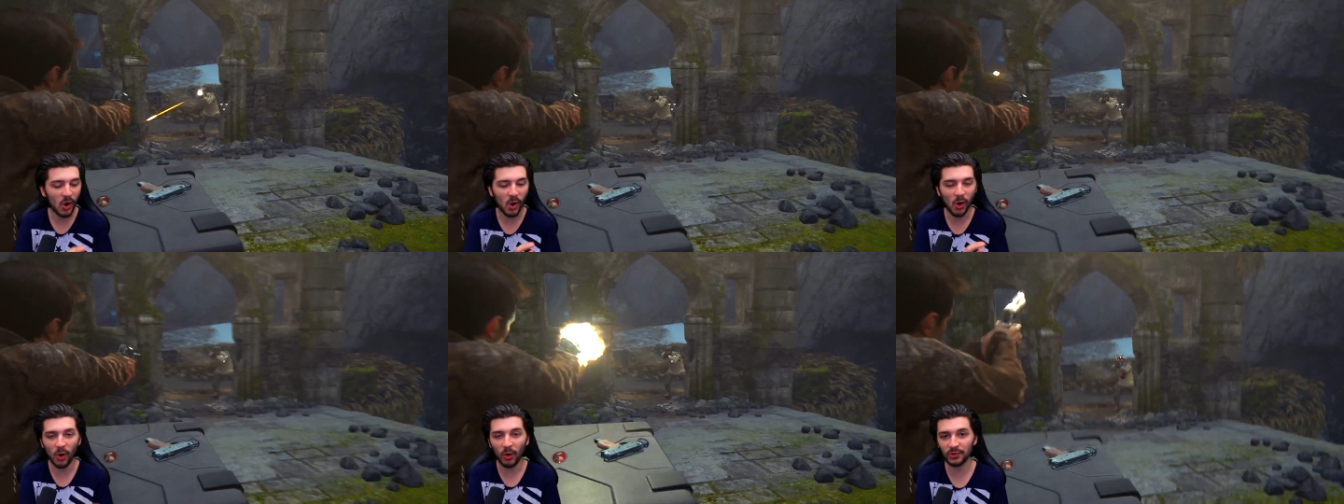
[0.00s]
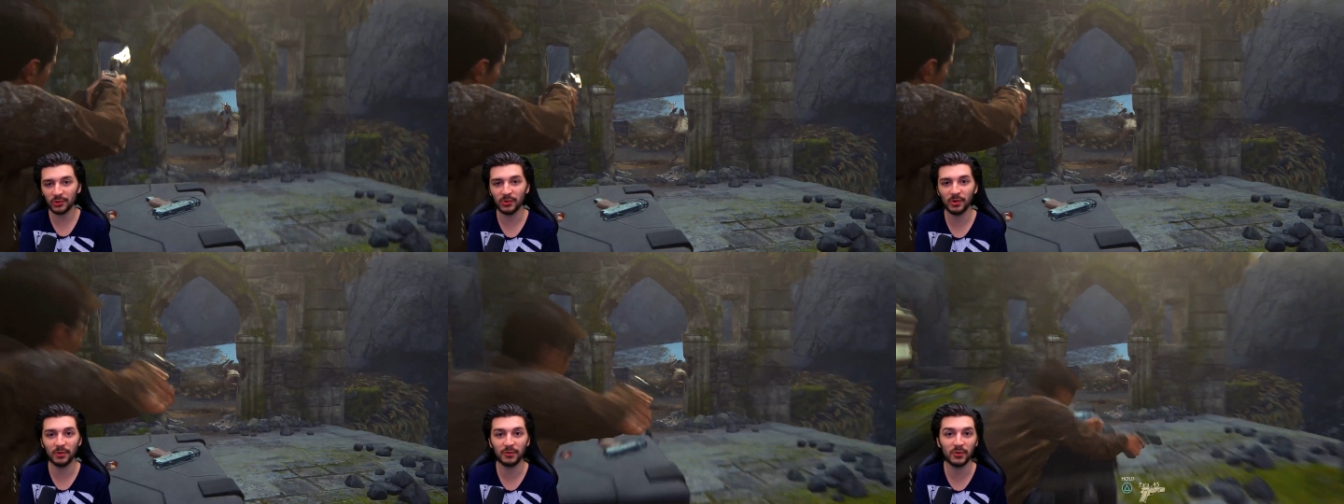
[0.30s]

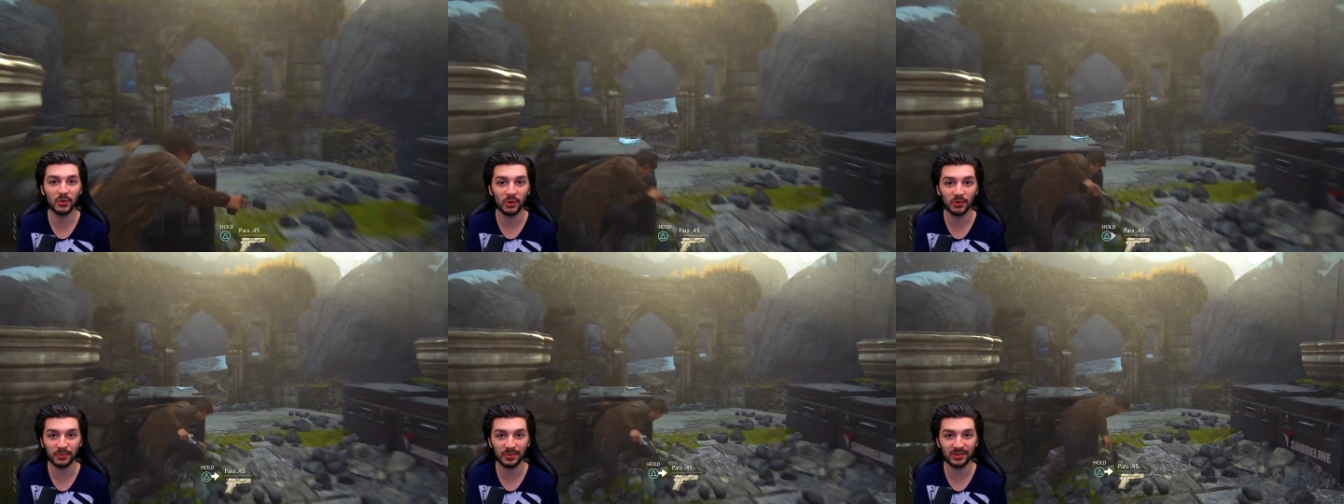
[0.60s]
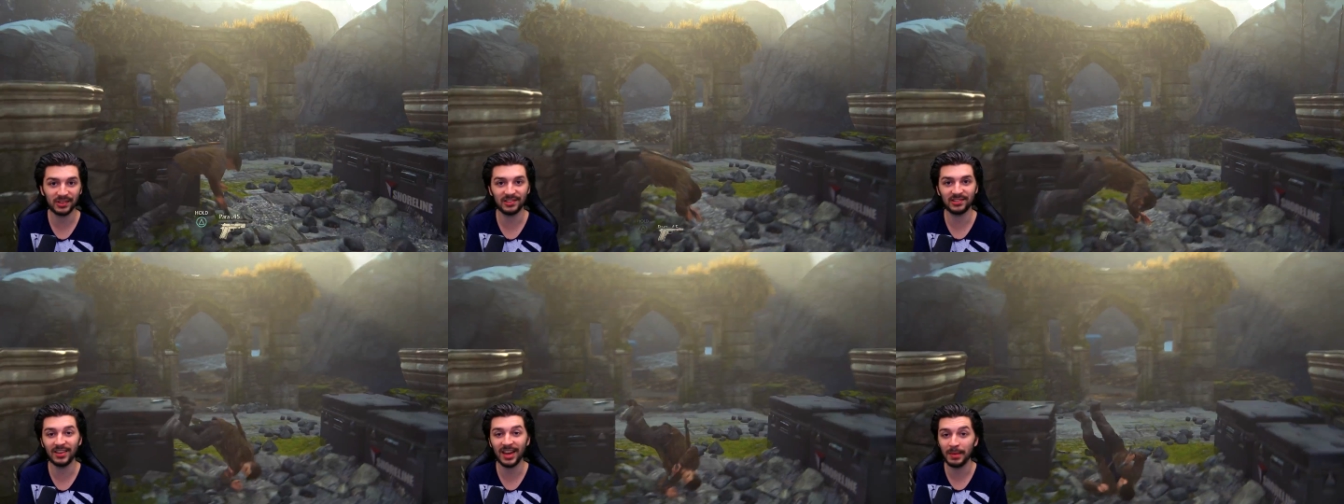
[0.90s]
Also, of course,
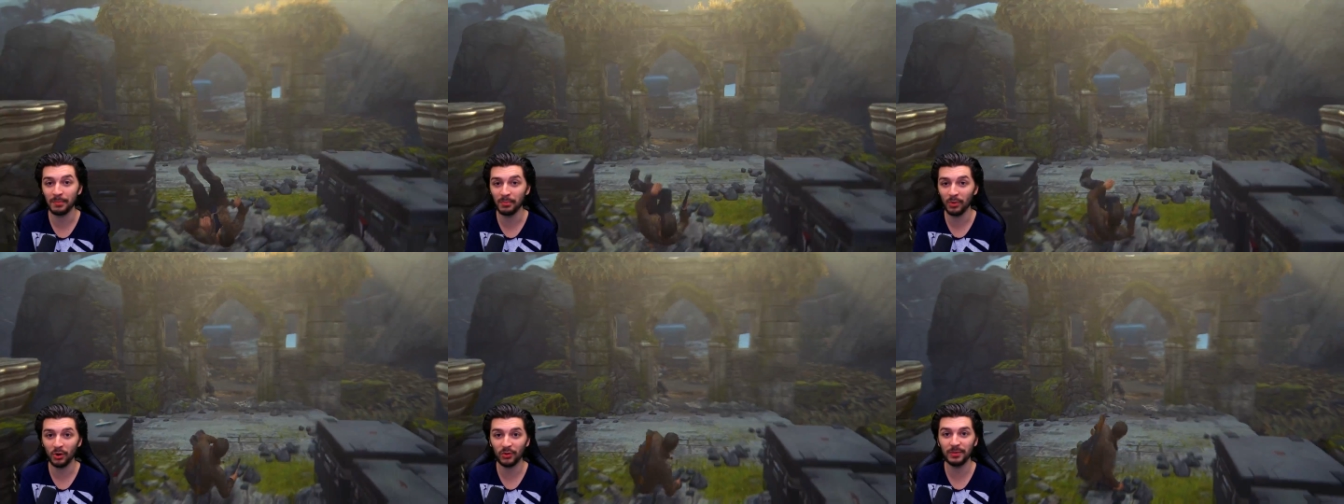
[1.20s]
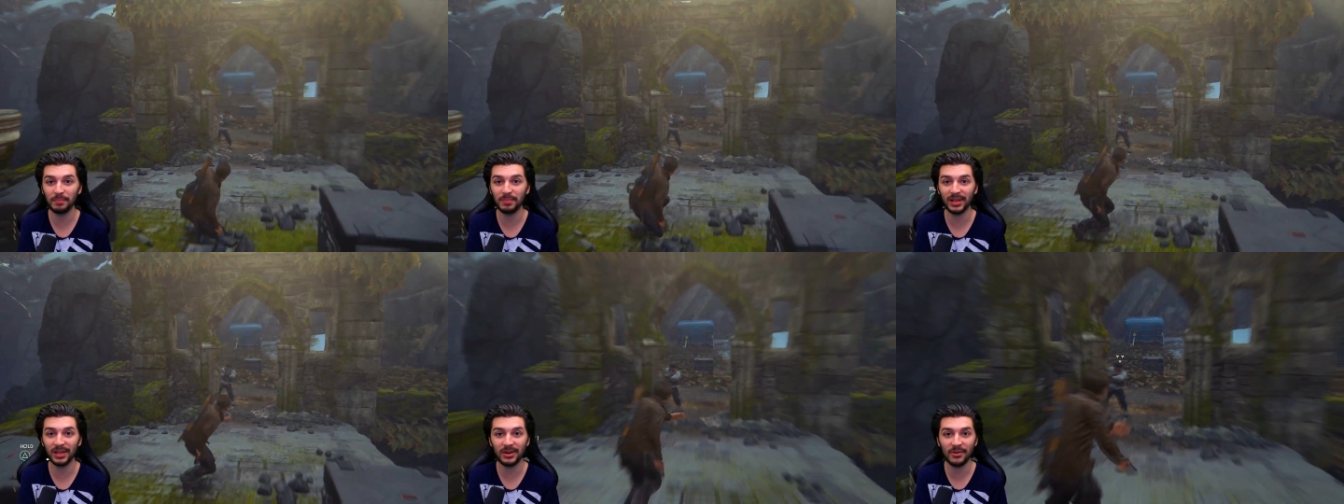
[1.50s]
with the same
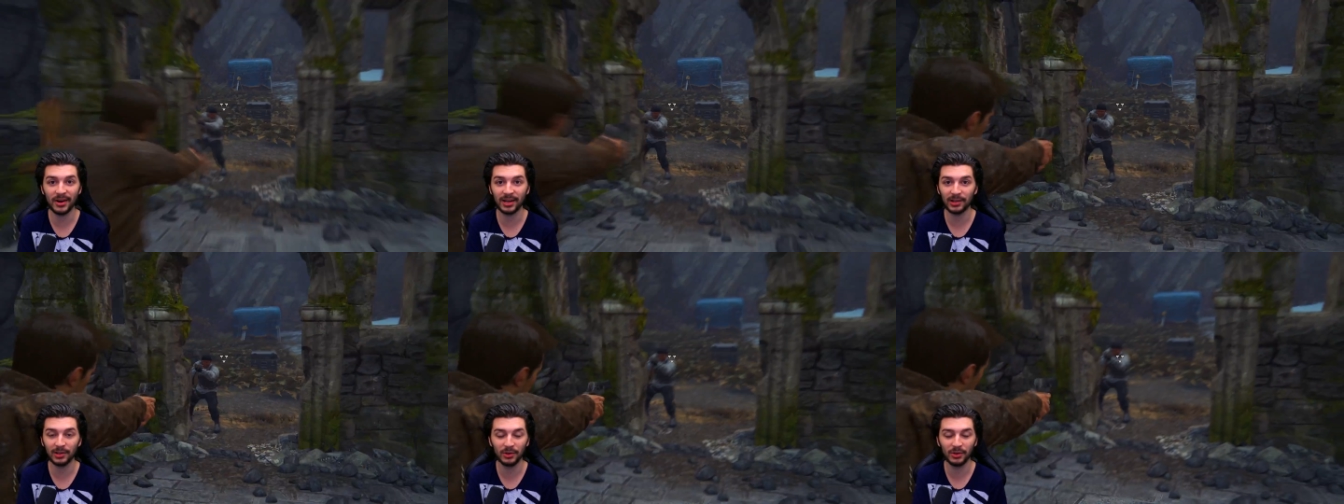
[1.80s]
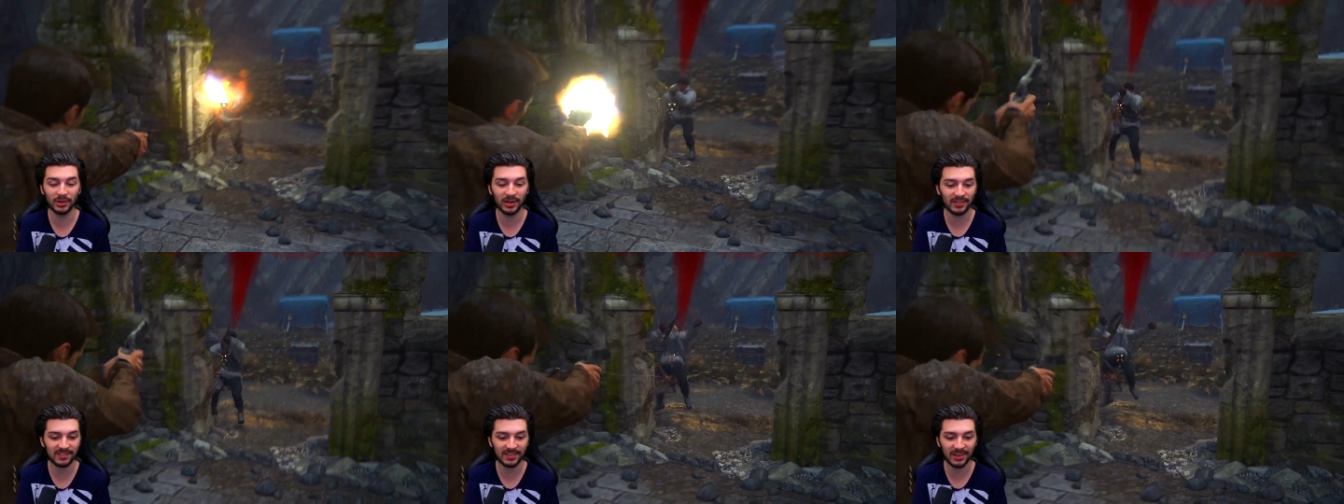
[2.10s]
multiplayer included.